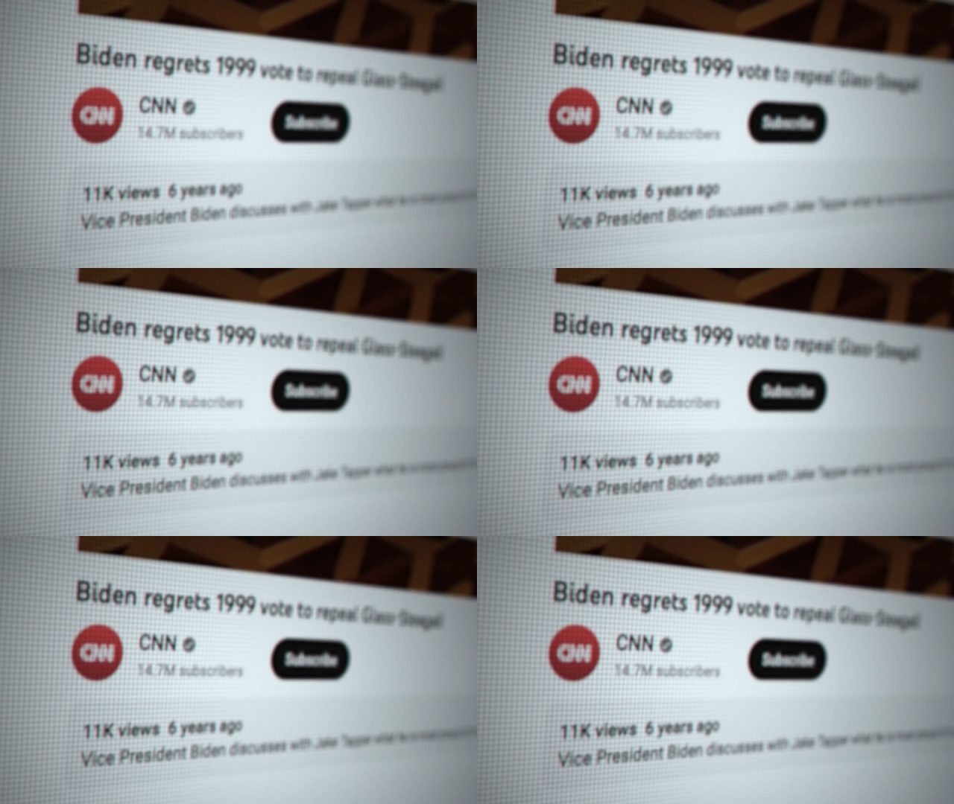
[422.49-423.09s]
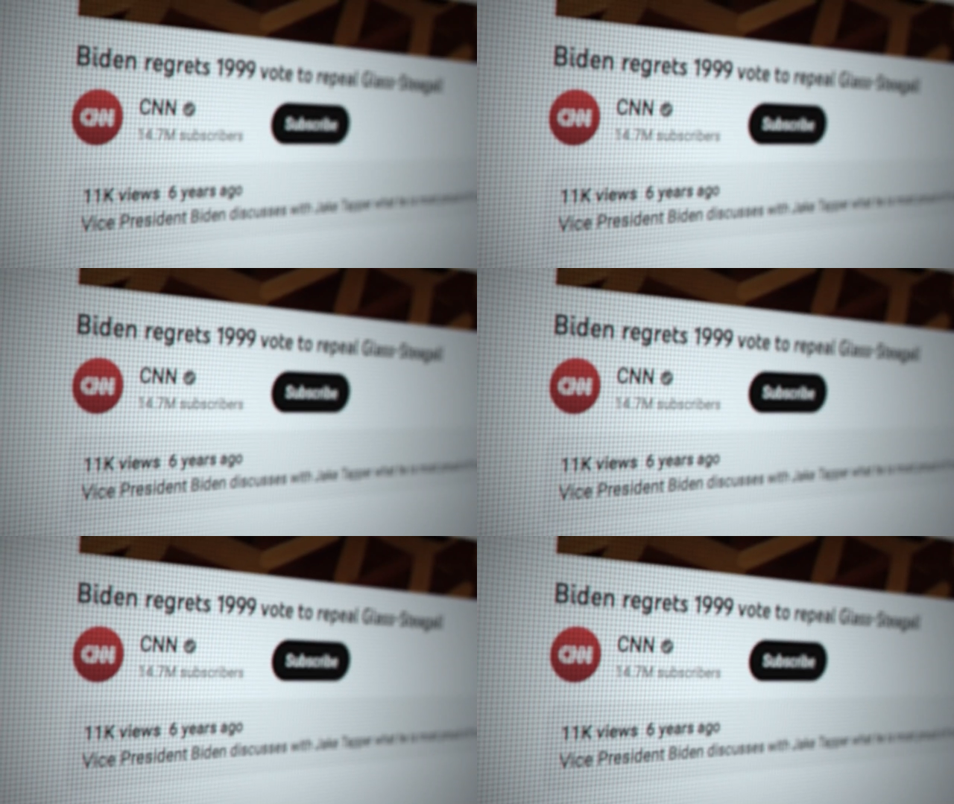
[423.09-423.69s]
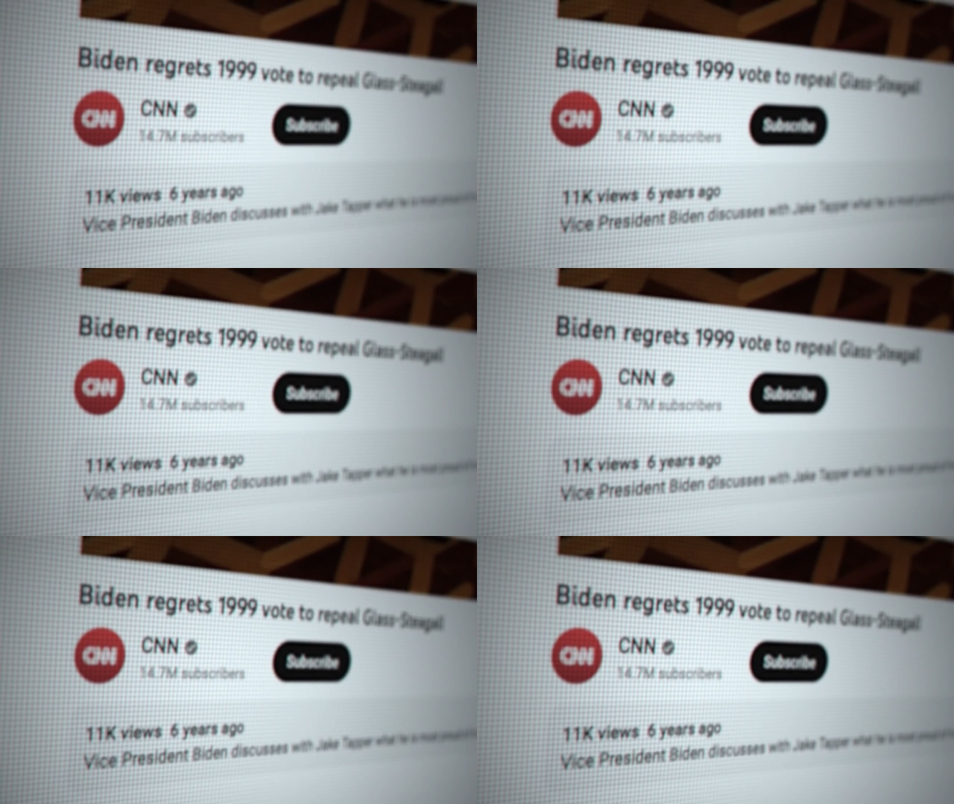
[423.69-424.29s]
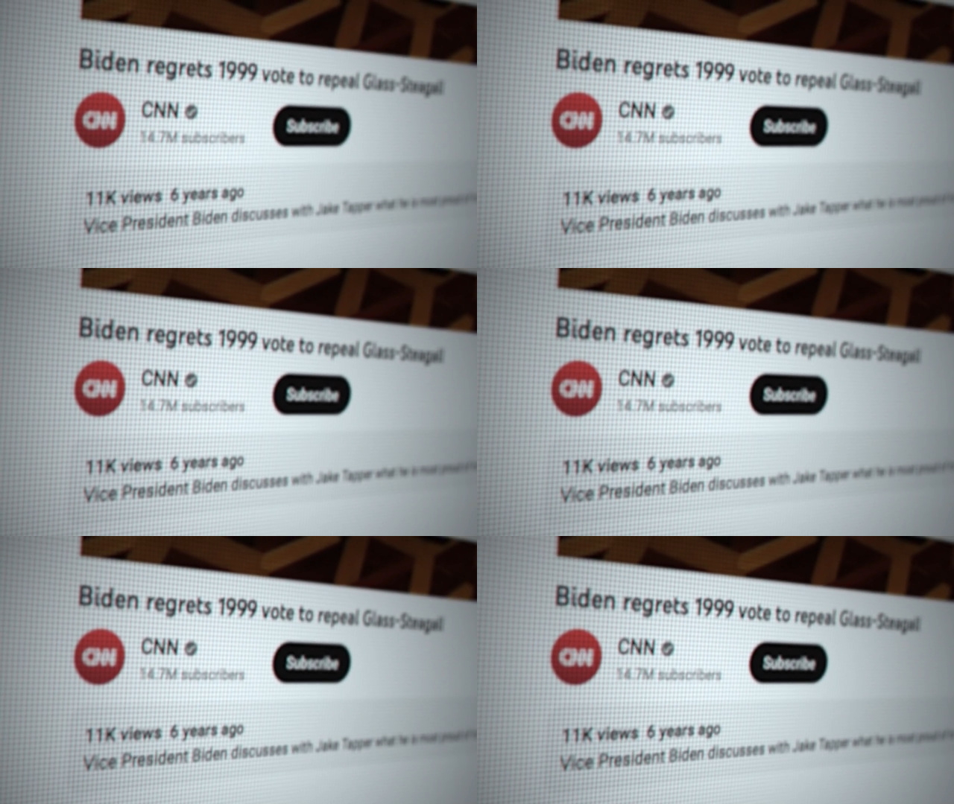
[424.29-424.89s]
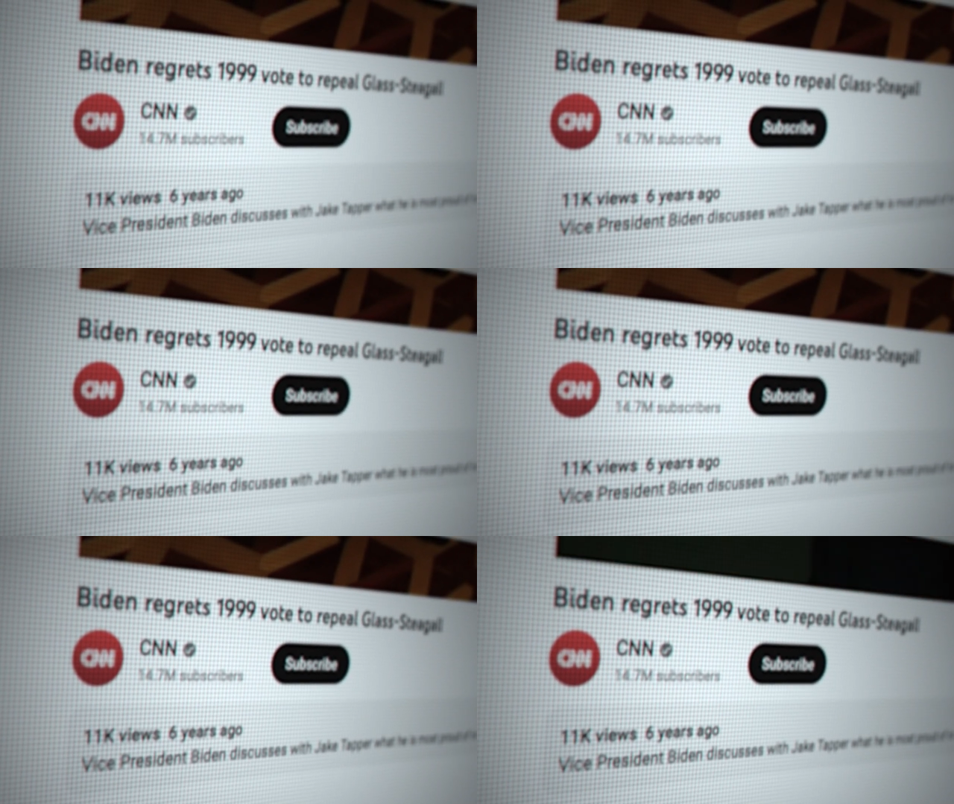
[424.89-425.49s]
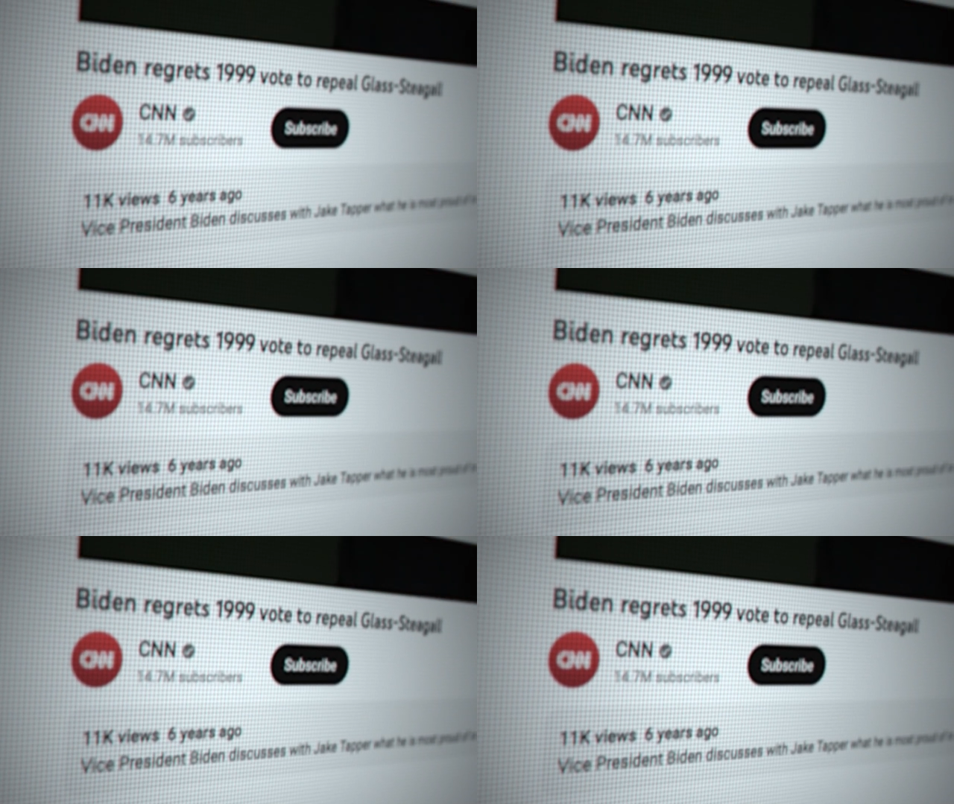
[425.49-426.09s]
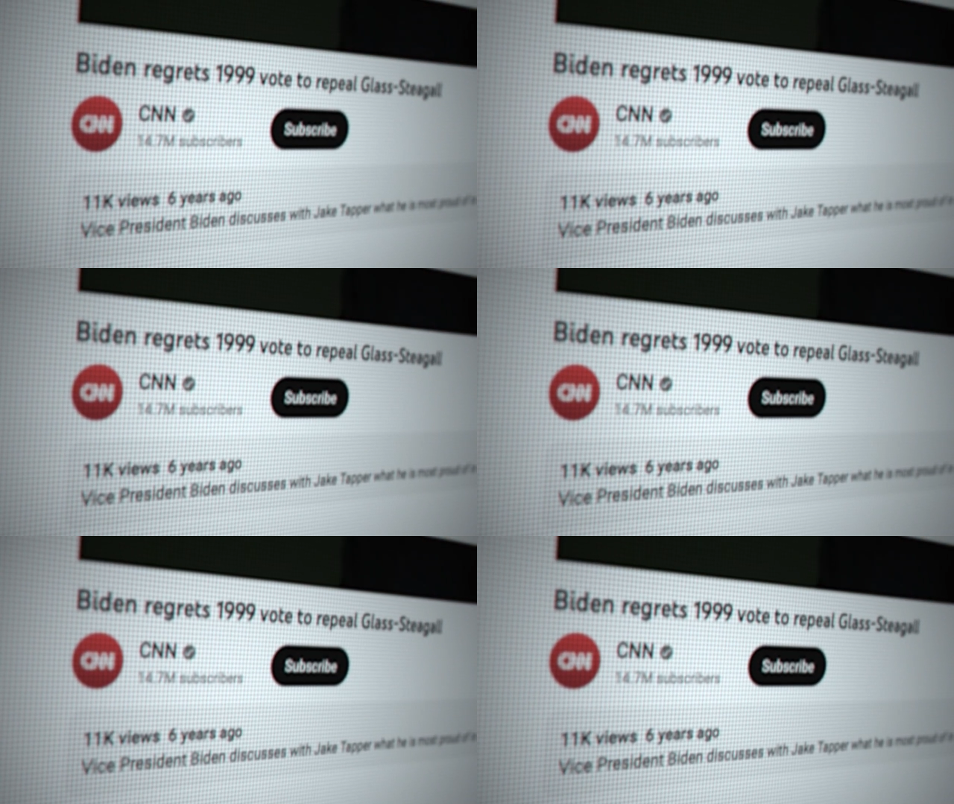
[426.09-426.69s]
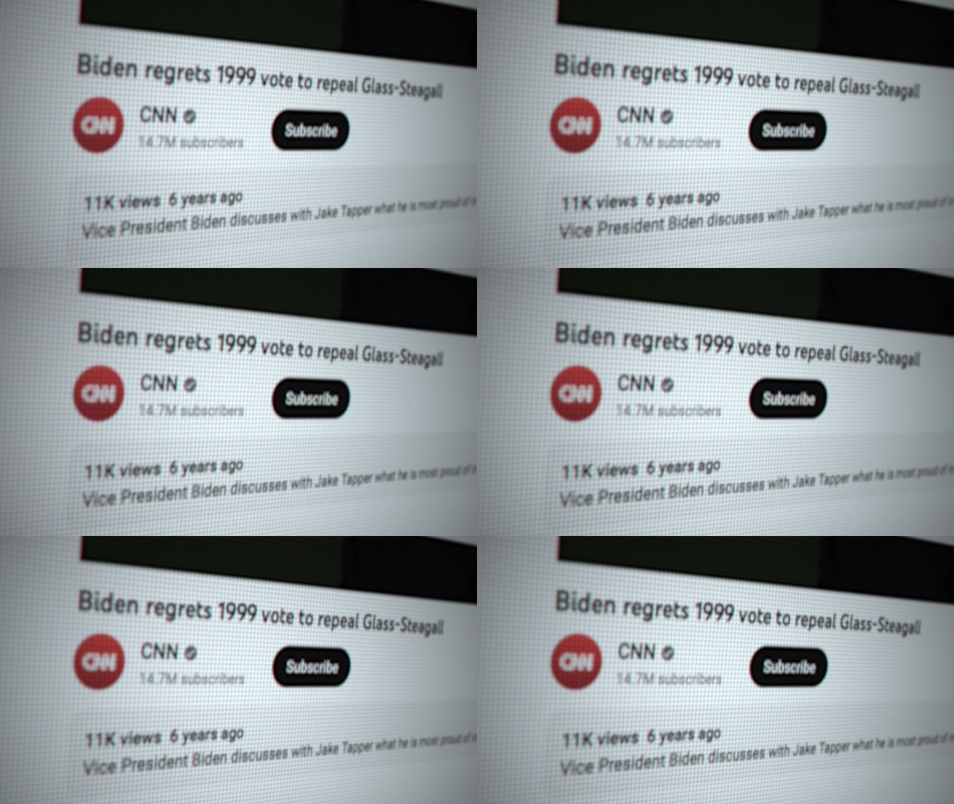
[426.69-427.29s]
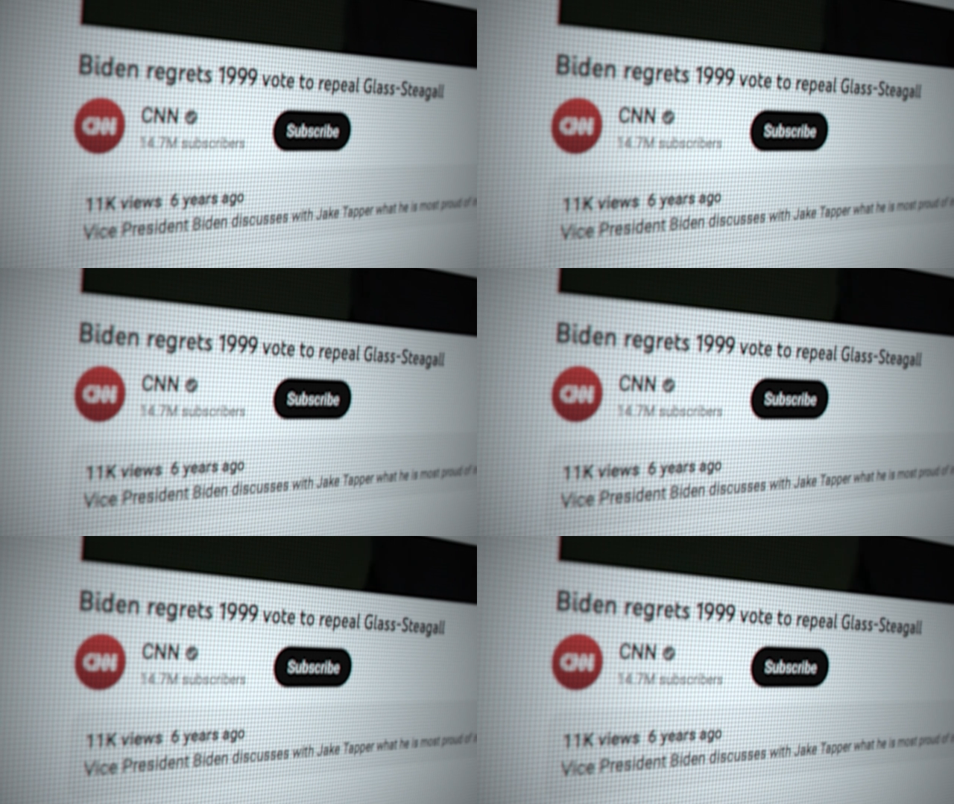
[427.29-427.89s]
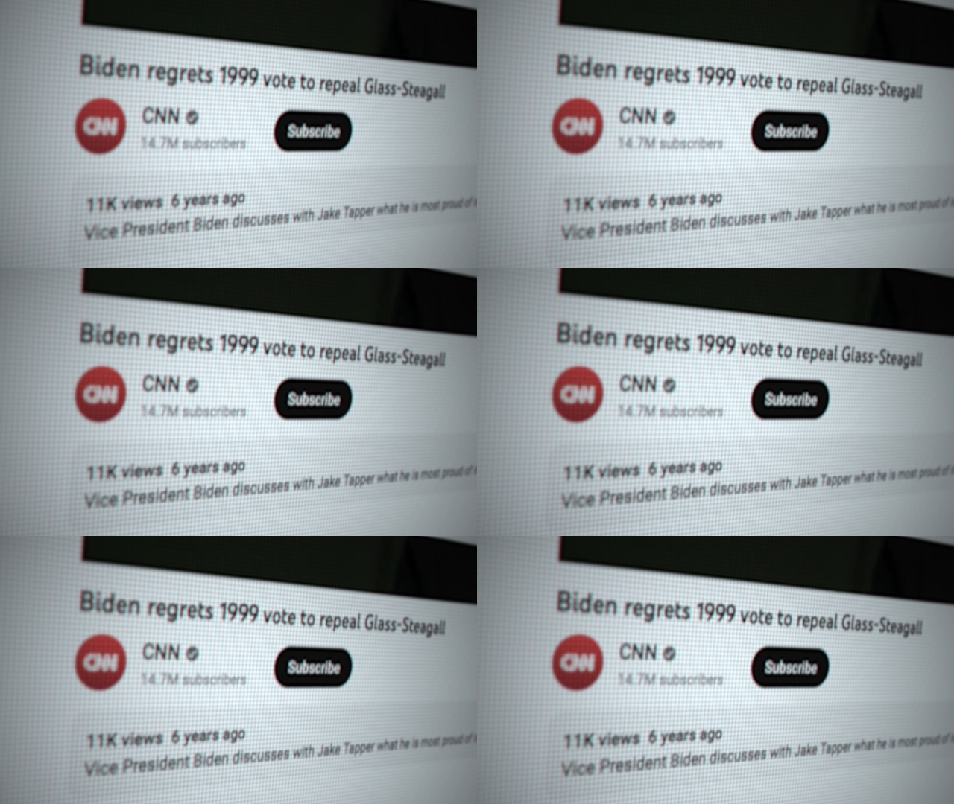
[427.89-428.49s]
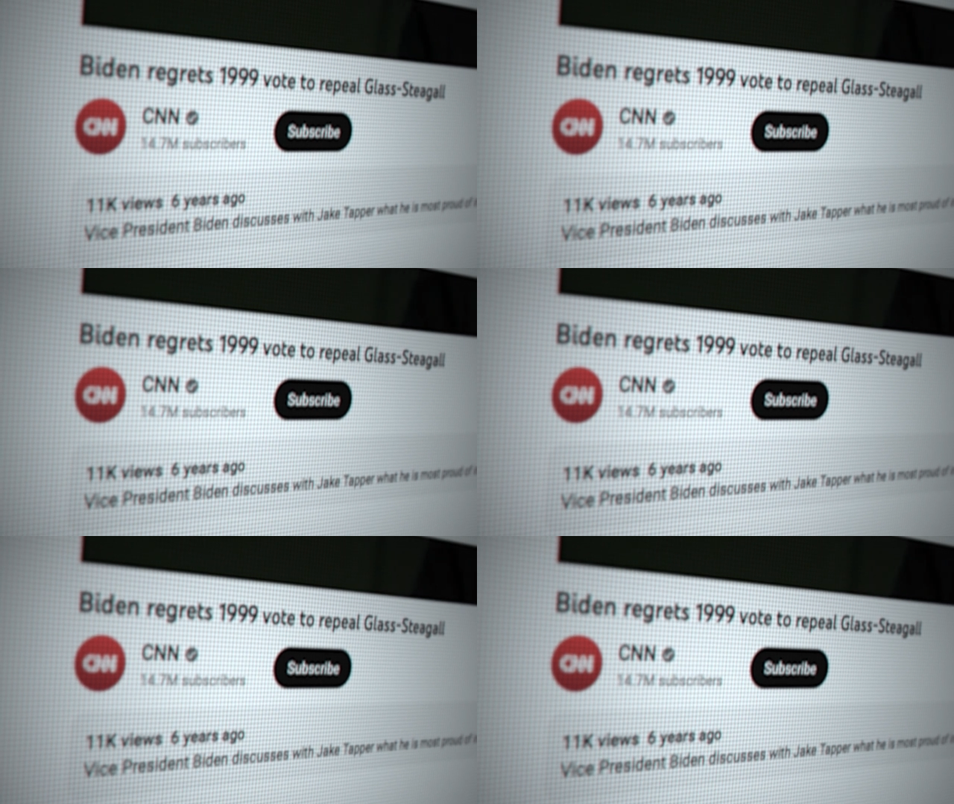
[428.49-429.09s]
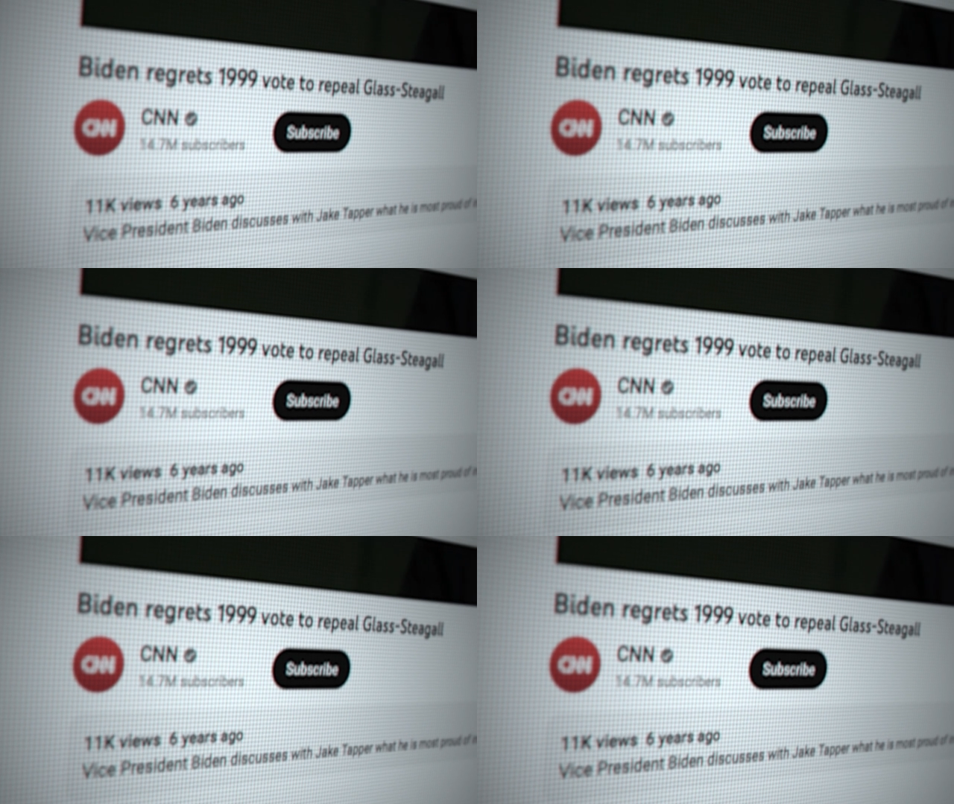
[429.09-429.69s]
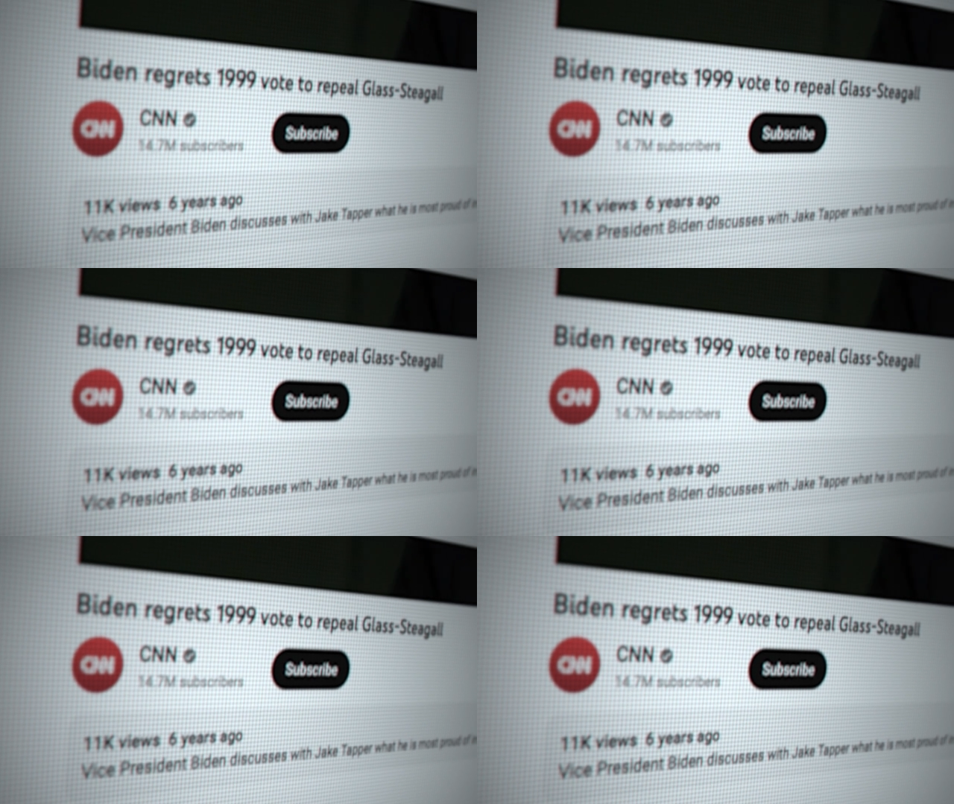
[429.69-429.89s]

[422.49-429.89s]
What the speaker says: Nobody's mouth can be seen.